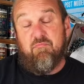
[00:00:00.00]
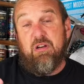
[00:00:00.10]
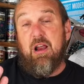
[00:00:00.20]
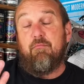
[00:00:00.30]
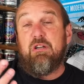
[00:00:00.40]
The
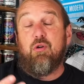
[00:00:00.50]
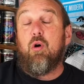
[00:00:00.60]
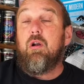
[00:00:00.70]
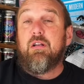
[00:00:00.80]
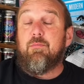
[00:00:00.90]
Cadbury's
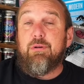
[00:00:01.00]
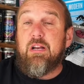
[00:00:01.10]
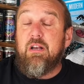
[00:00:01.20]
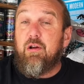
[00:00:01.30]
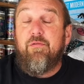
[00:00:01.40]
chocolate isn't
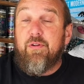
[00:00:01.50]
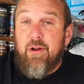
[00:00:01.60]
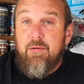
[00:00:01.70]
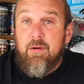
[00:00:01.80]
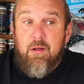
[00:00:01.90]
particularly good for
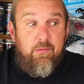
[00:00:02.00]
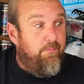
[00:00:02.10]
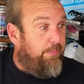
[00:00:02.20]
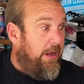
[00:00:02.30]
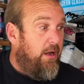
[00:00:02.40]
you.
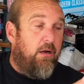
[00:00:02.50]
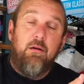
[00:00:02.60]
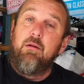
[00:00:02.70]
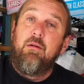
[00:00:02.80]
Beer